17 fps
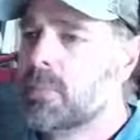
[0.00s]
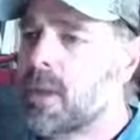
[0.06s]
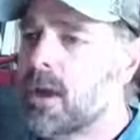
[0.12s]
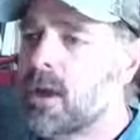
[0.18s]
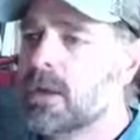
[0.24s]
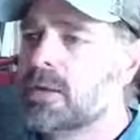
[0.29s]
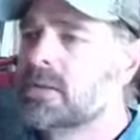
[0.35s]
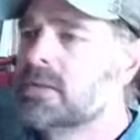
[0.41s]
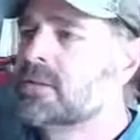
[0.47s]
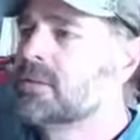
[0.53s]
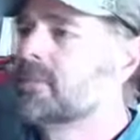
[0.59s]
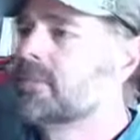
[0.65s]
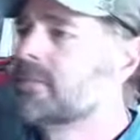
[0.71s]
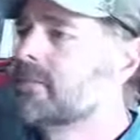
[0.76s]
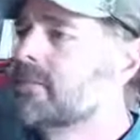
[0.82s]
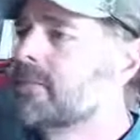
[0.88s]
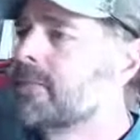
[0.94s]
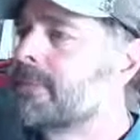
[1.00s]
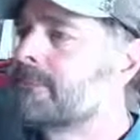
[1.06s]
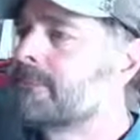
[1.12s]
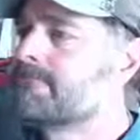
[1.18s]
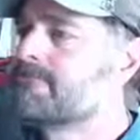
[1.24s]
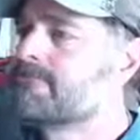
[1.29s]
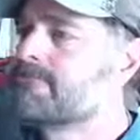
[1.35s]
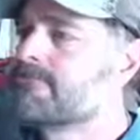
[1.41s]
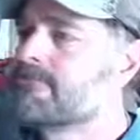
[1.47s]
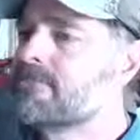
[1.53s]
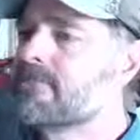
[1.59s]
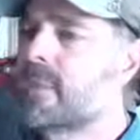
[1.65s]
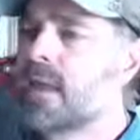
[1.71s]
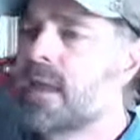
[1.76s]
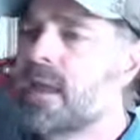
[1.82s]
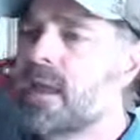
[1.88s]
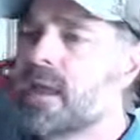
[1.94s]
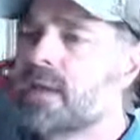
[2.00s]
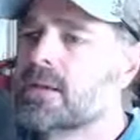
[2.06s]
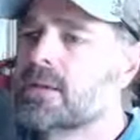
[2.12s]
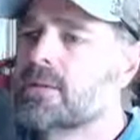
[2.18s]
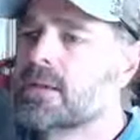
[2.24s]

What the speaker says: blinds and